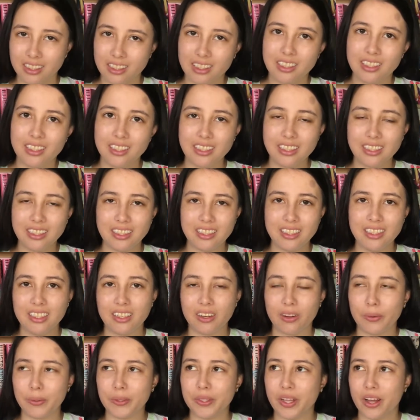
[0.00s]
is, you
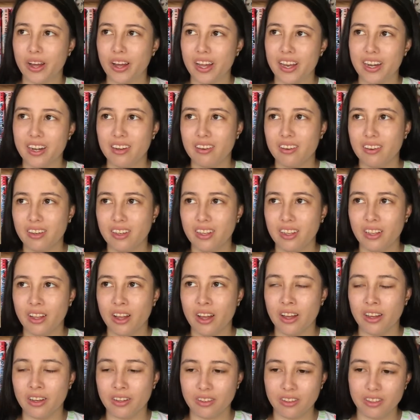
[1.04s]
know, a lot
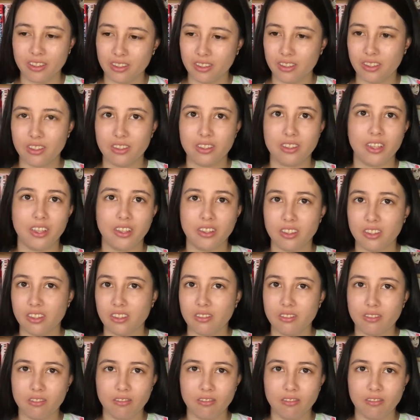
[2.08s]
because it's